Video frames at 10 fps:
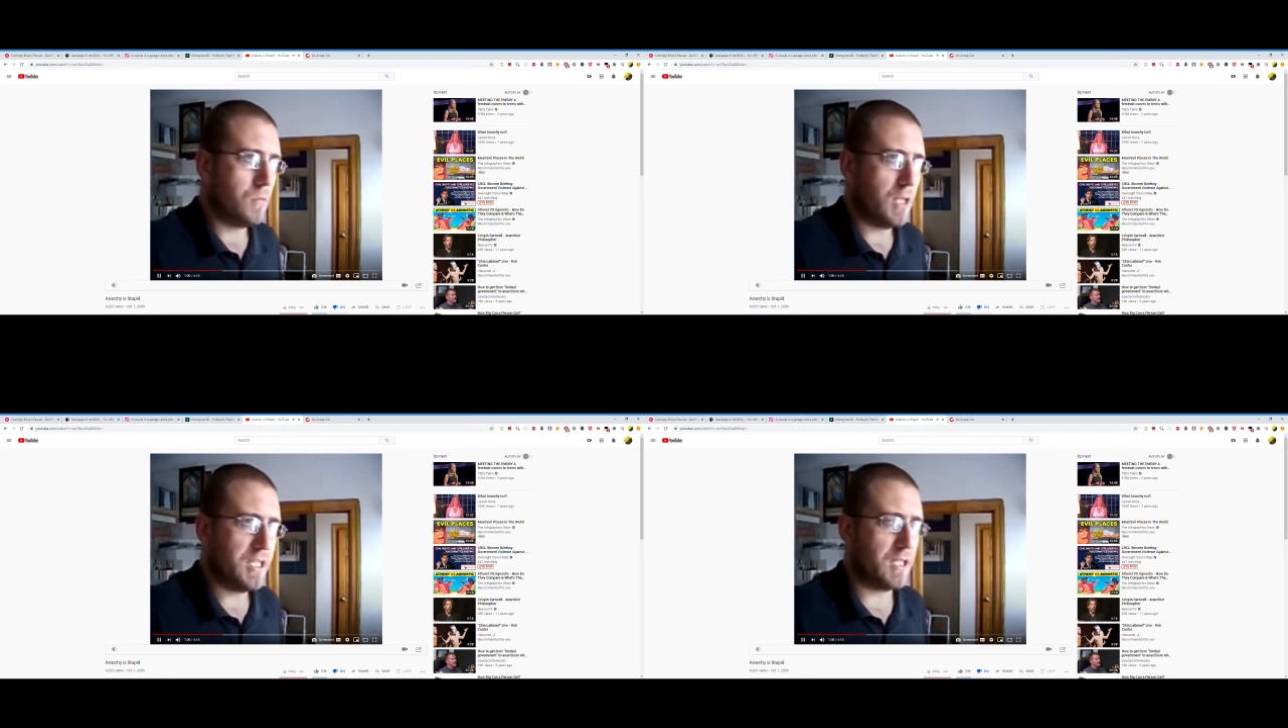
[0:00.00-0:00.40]

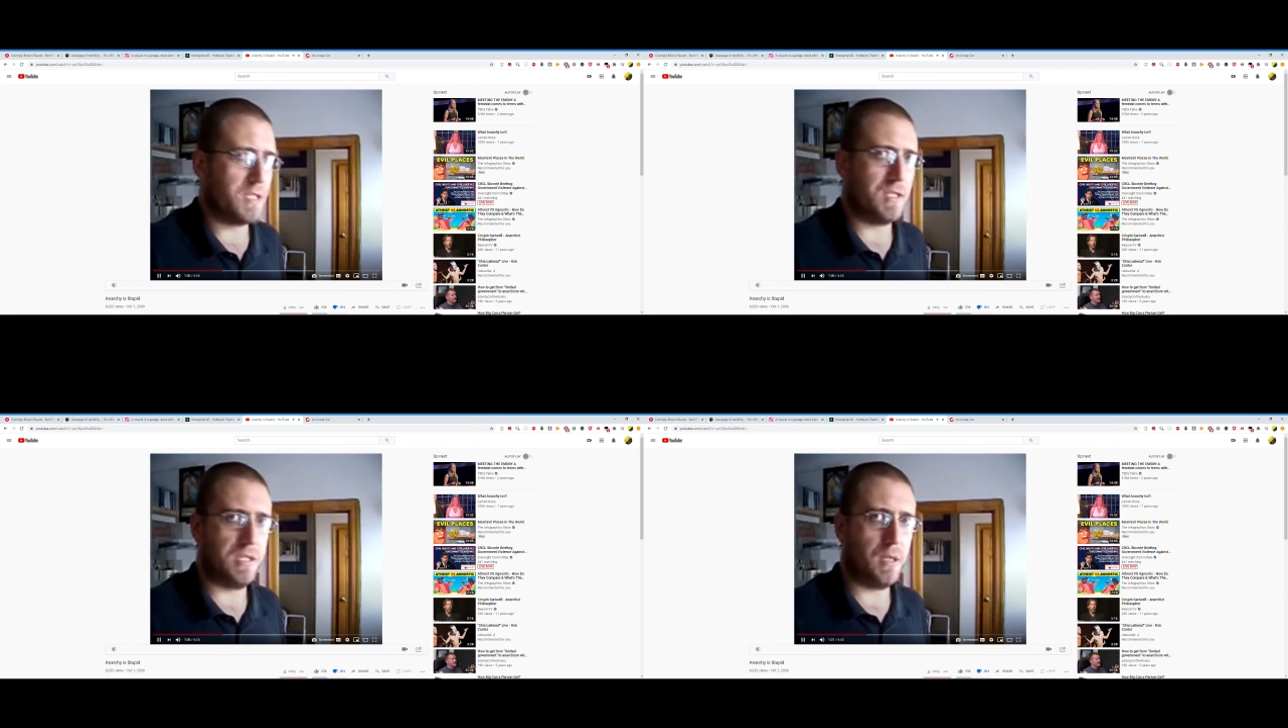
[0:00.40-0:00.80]
It
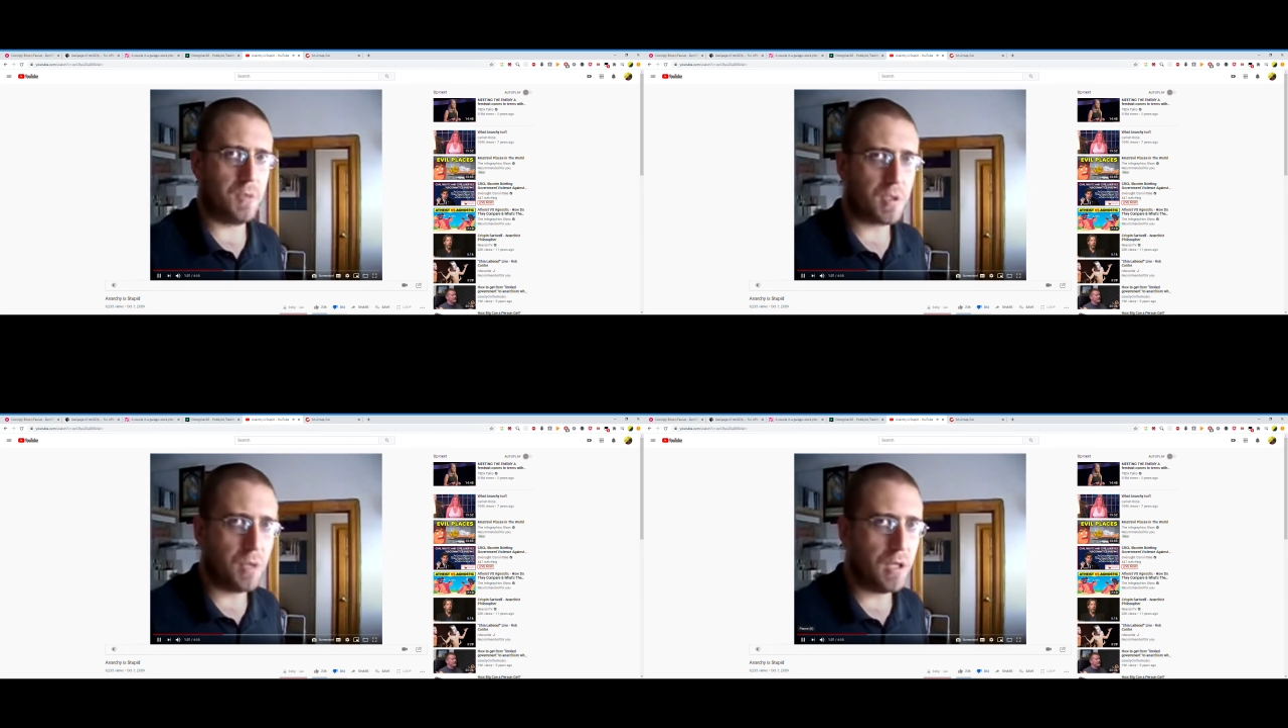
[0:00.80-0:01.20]
doesn't seem
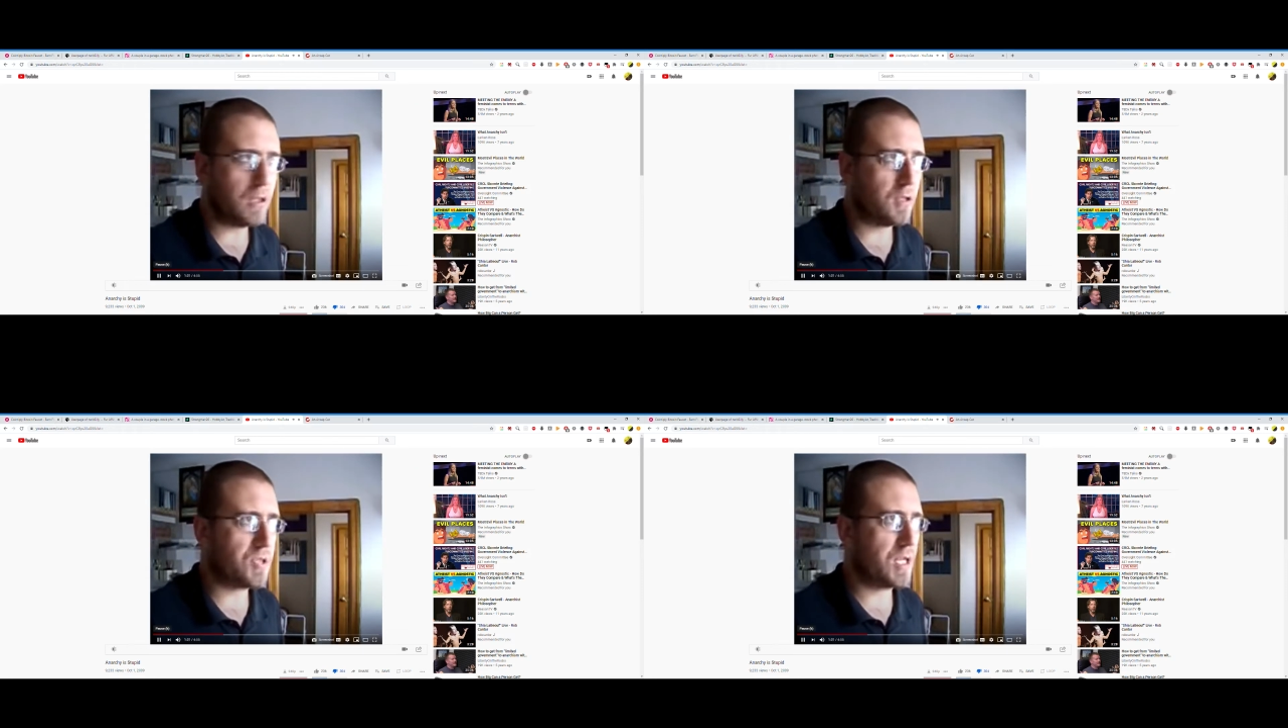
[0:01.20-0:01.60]
to me that
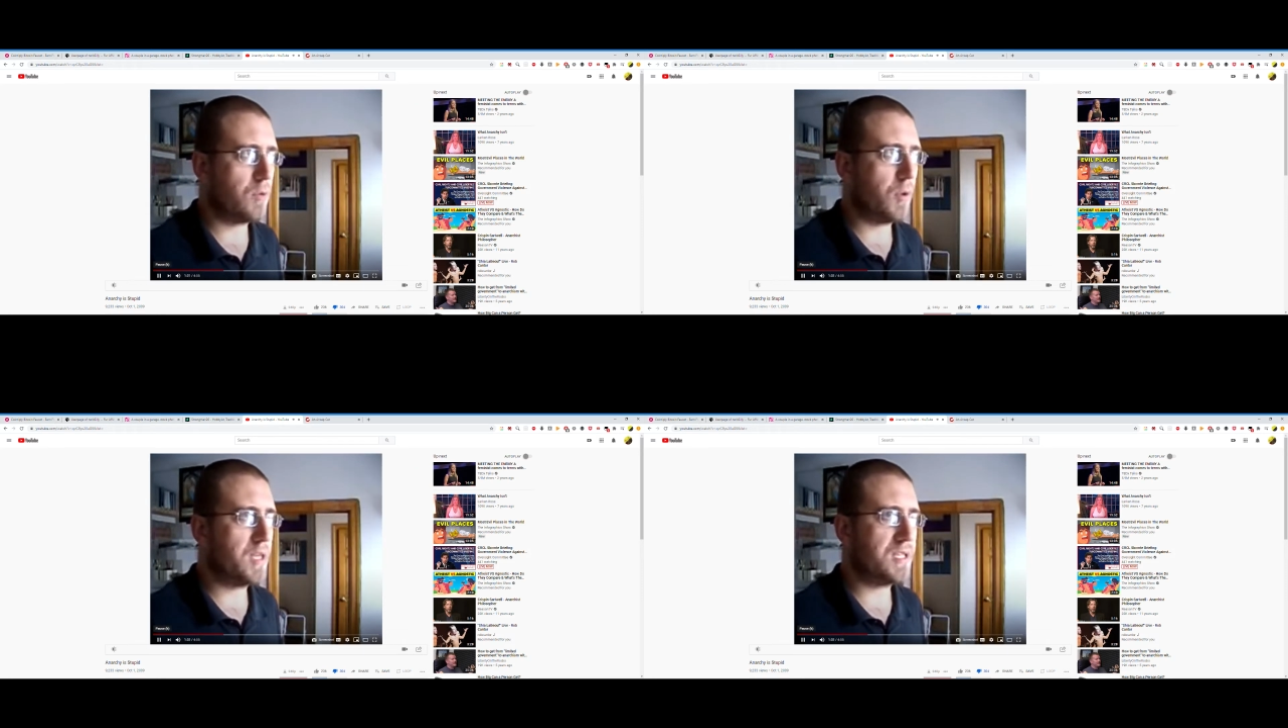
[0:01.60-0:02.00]
there's any
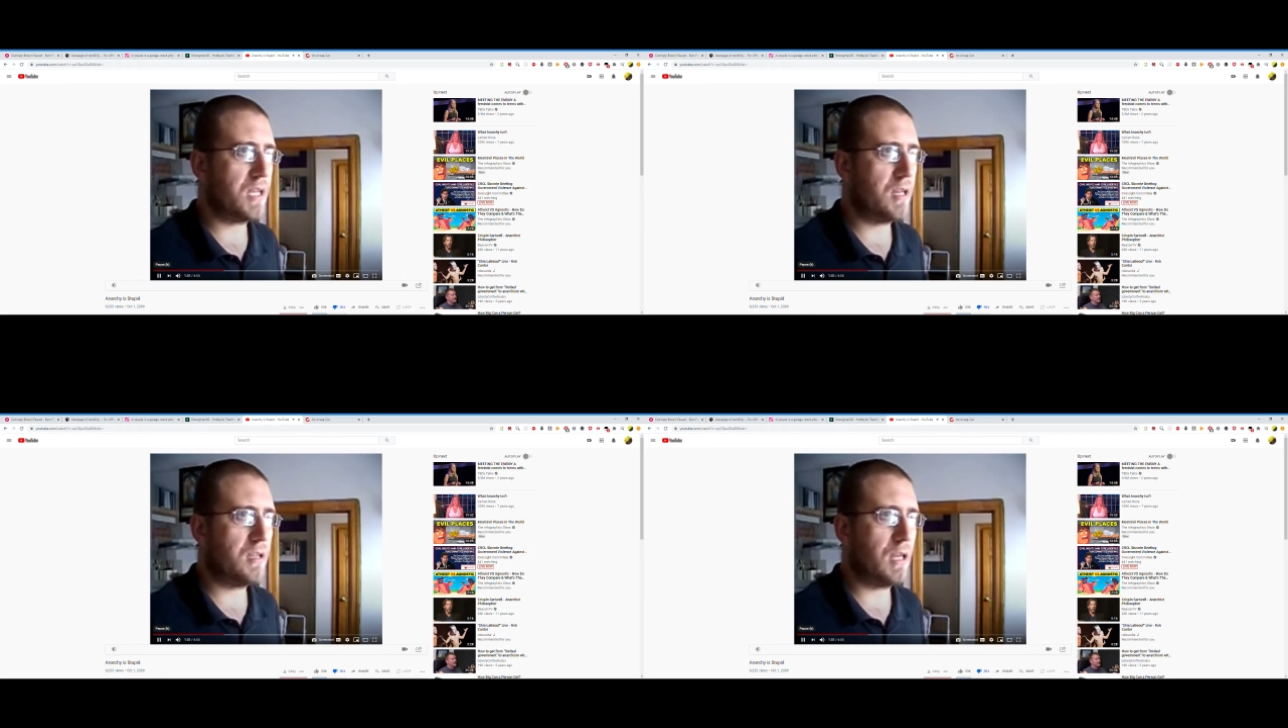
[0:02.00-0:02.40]
way to
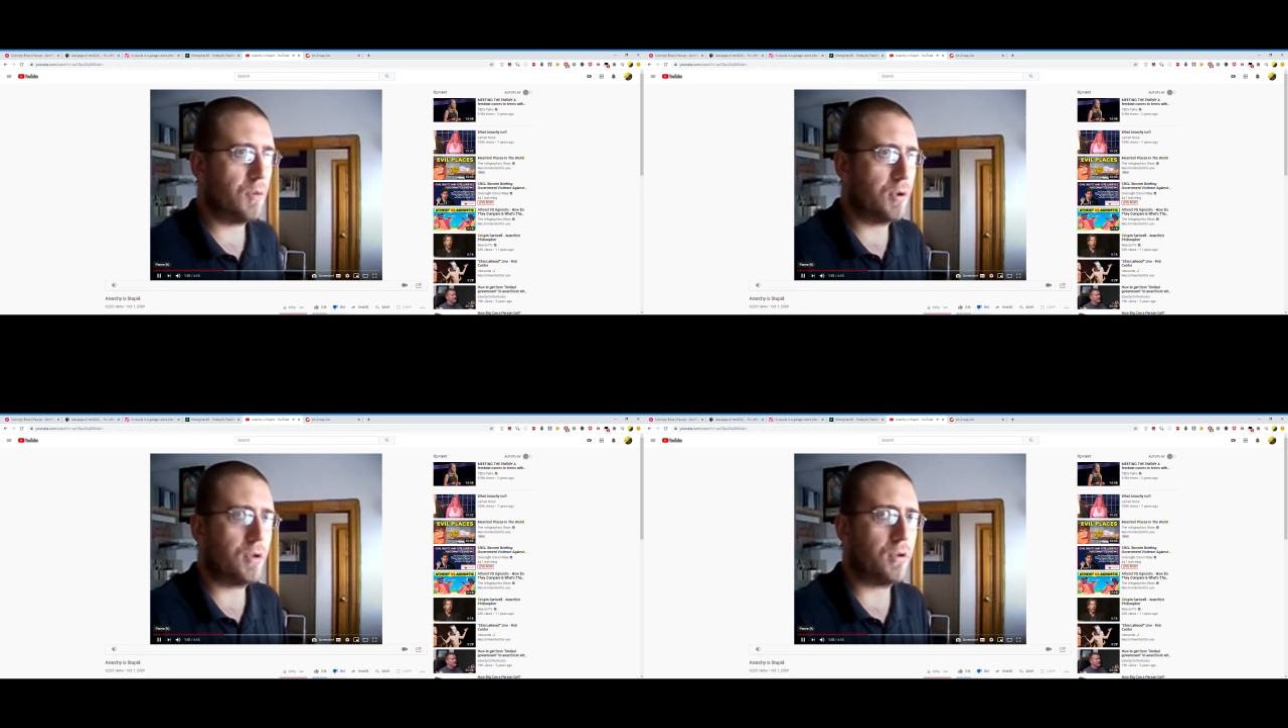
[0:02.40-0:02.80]
say that they
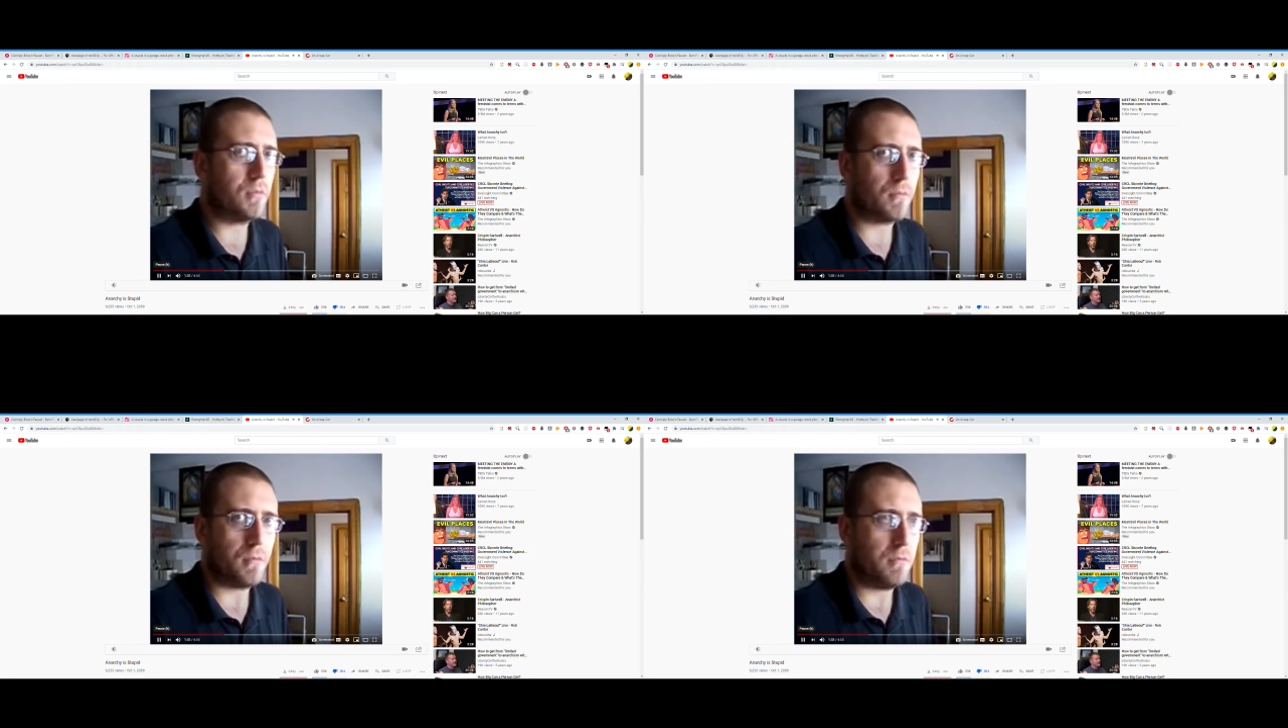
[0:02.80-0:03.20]
wouldn't
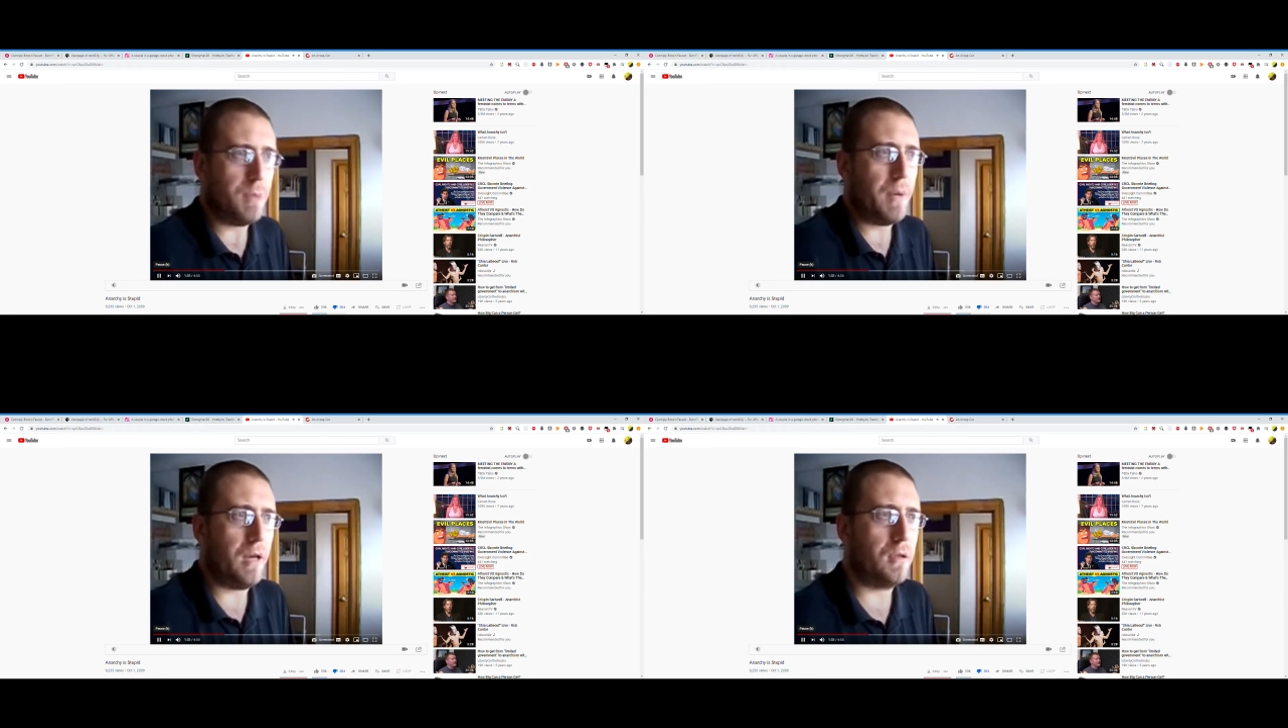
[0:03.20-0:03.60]
be
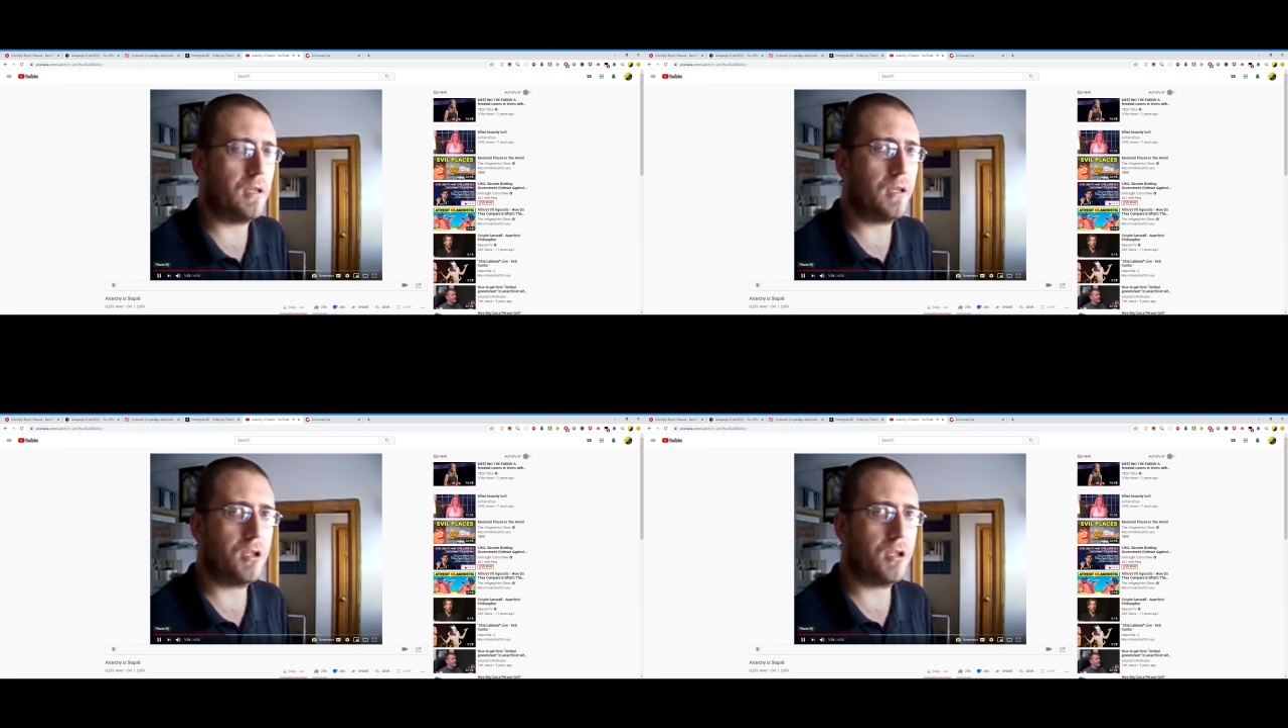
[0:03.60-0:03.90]
battling each